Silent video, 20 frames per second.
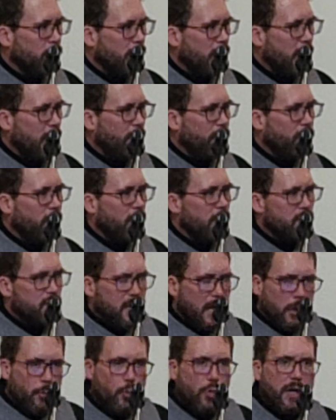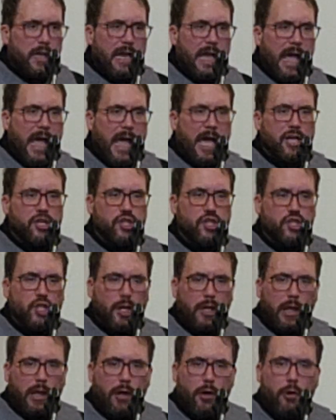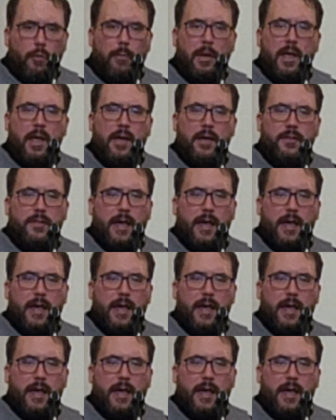If someone has shalom,